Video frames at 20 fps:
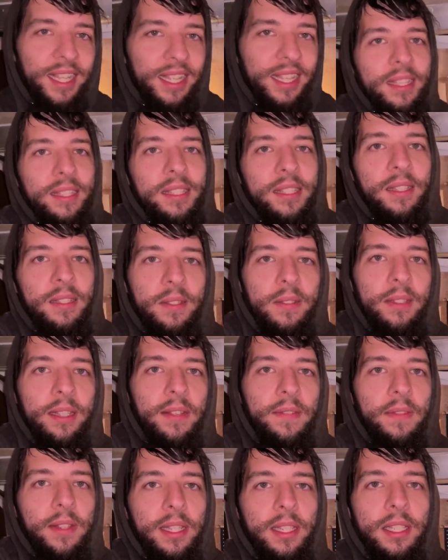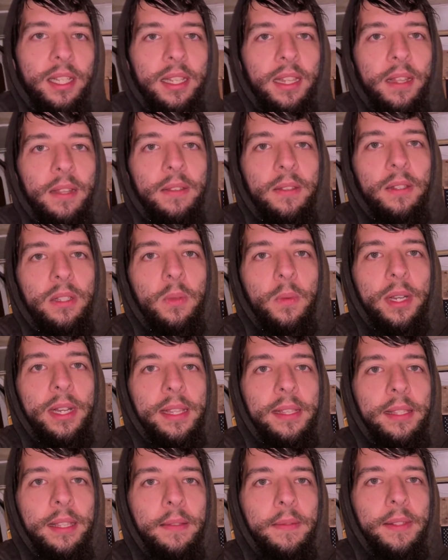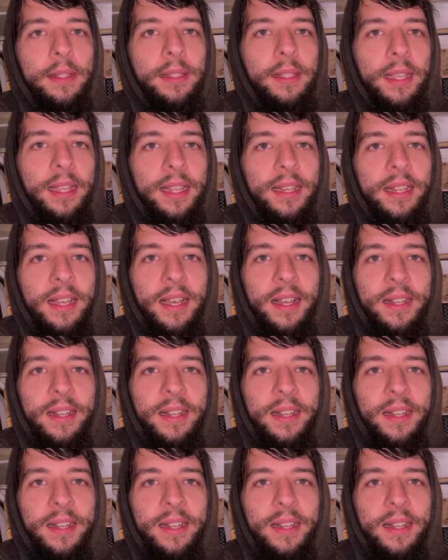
So definitely check out the 27-second